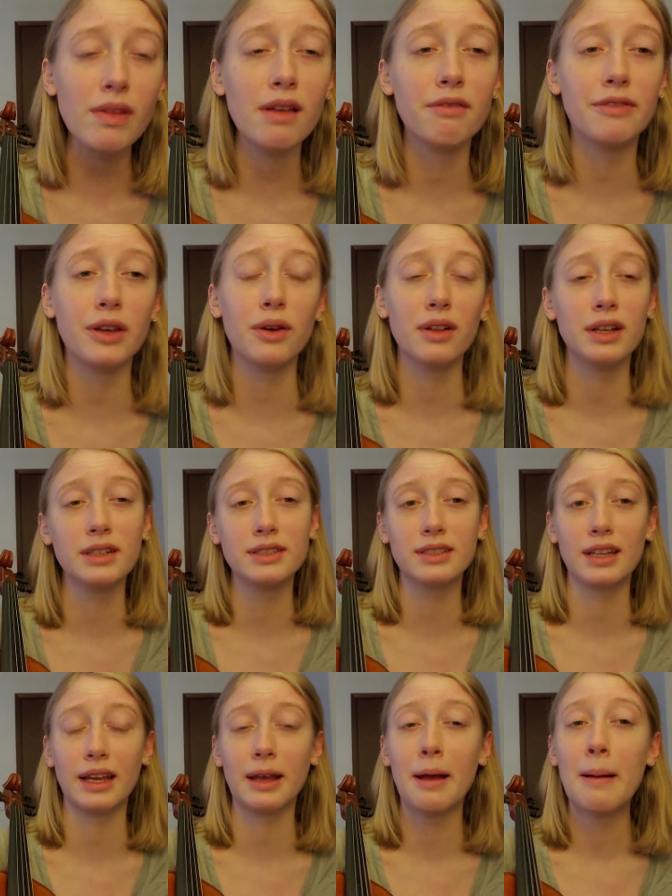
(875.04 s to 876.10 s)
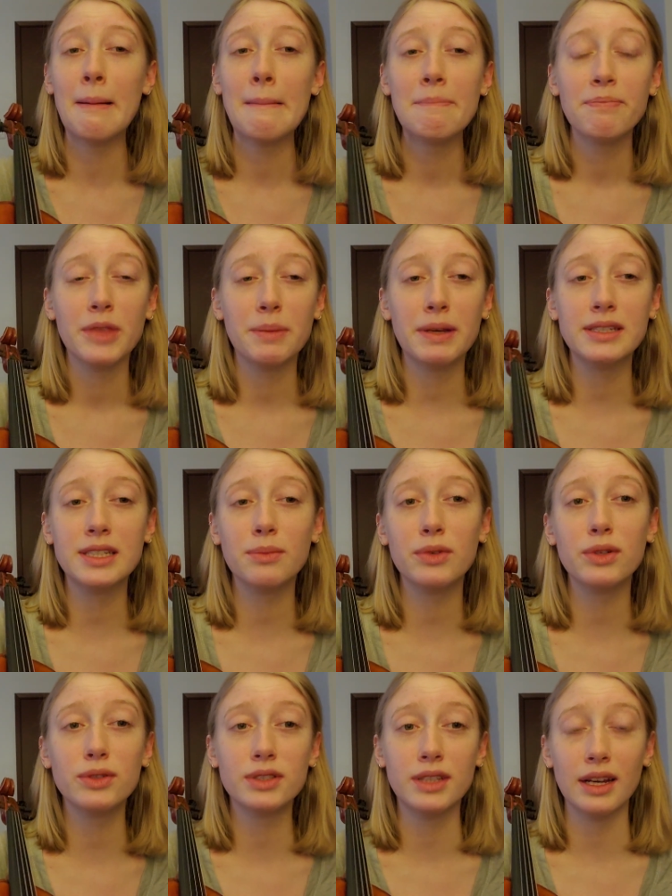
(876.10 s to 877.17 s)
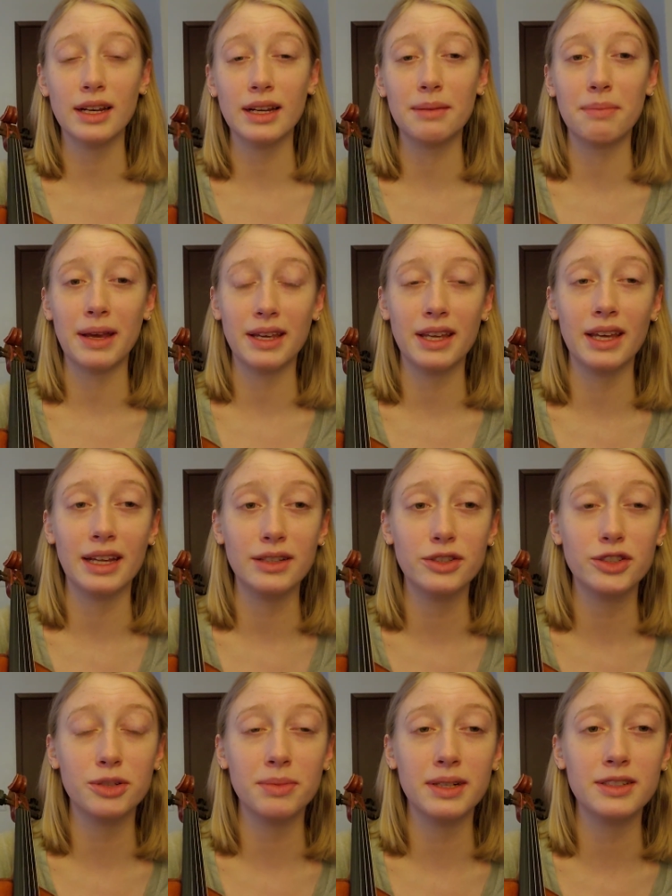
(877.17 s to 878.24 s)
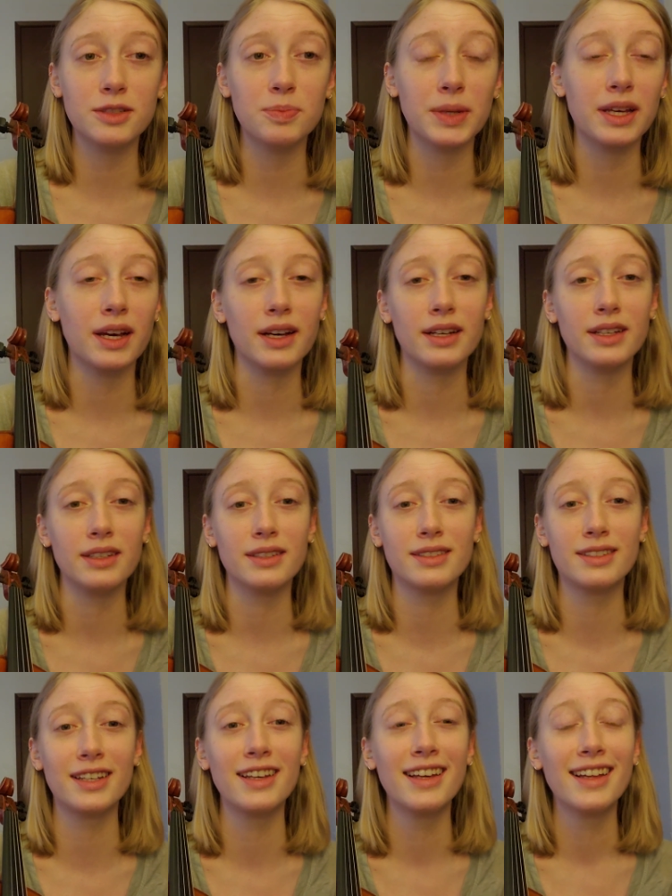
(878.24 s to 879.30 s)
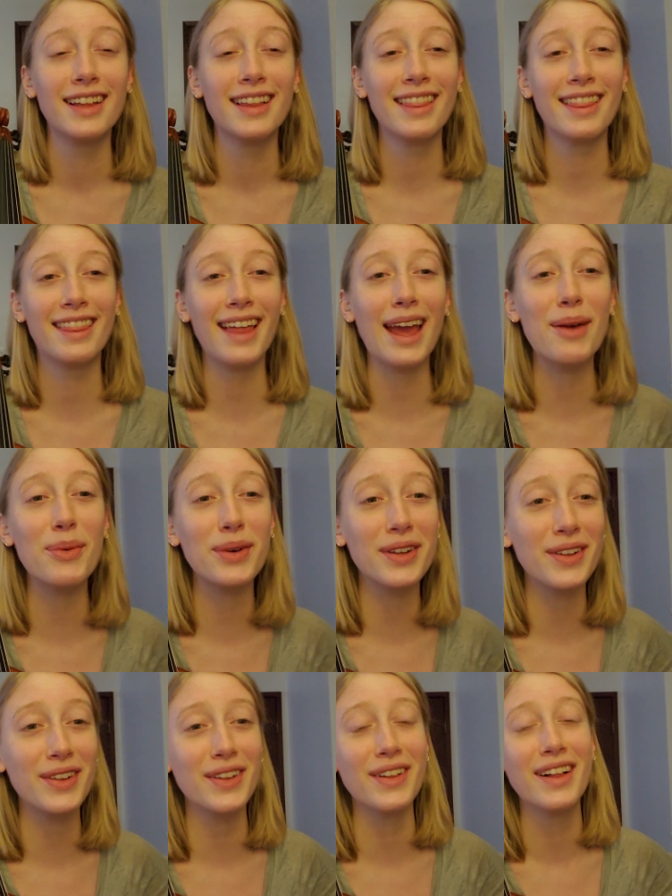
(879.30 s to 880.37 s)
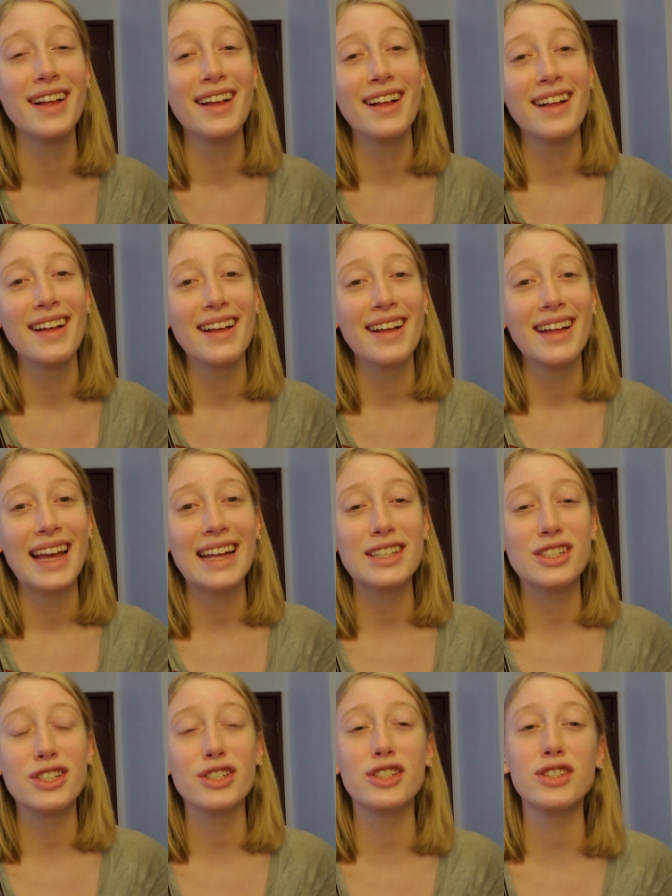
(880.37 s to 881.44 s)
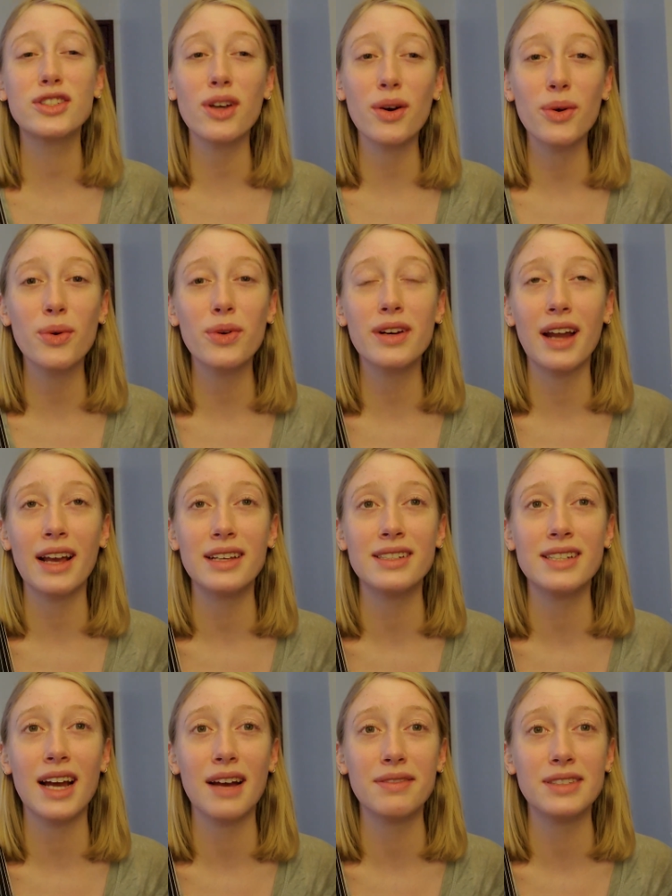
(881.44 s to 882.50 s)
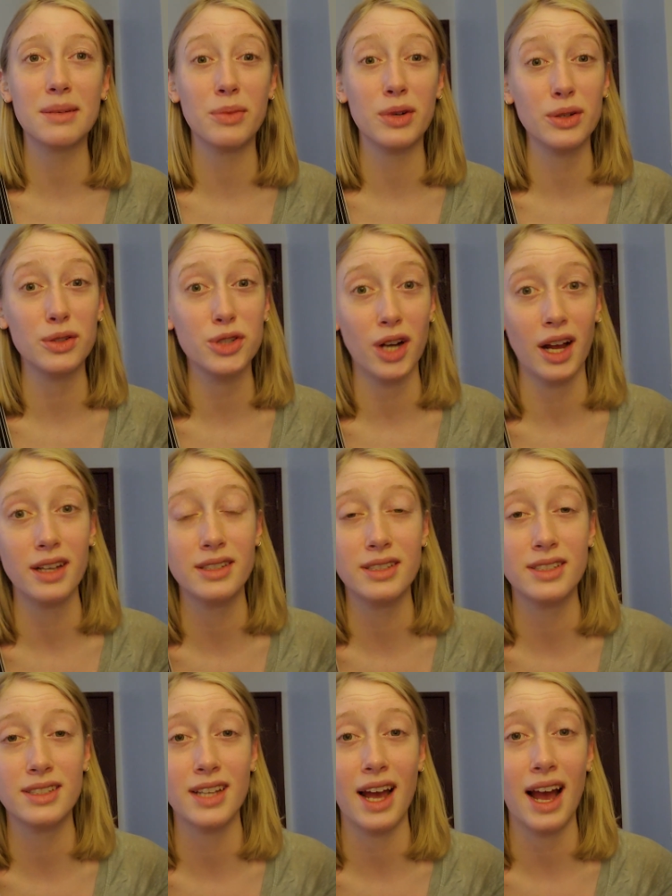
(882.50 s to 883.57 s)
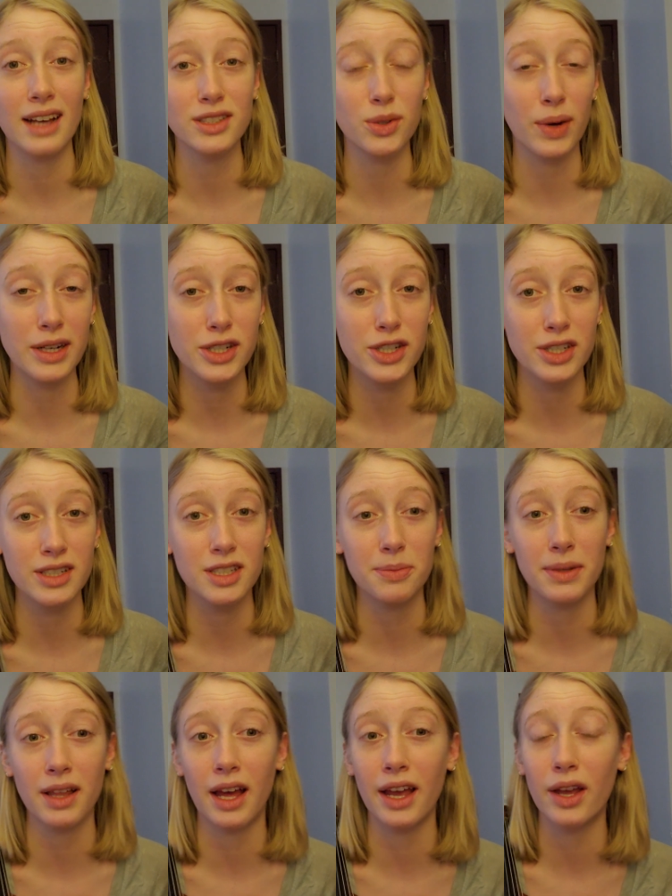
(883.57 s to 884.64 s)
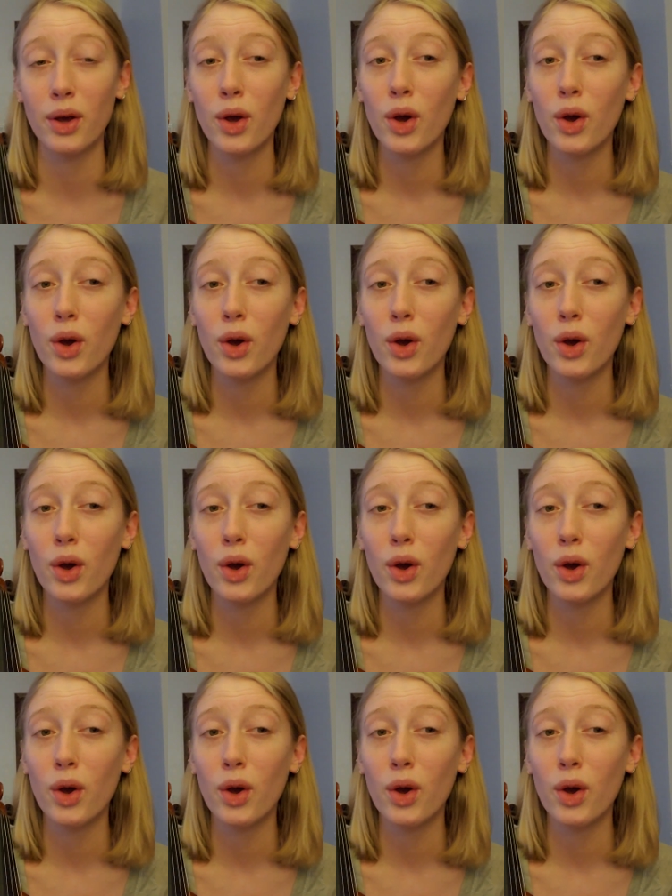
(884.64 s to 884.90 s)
violist, like meet someone who studied making instruments because it's just so nice to have someone you trust to ask questions, to be like,